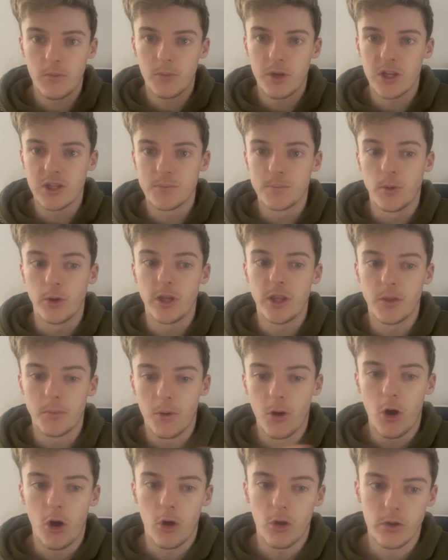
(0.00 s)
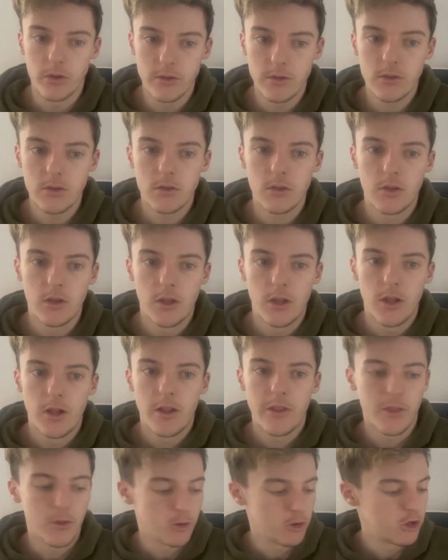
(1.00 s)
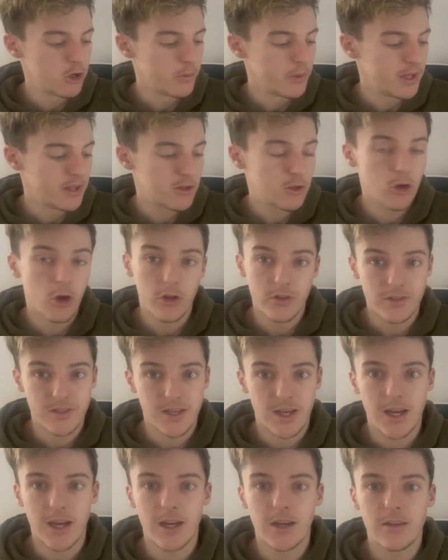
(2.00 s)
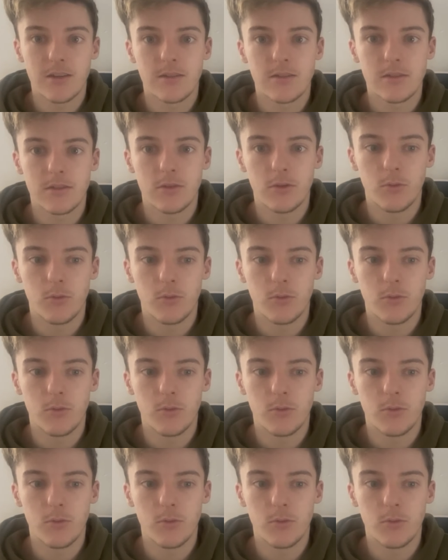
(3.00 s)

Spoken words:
I was putting them on, they were coming into contact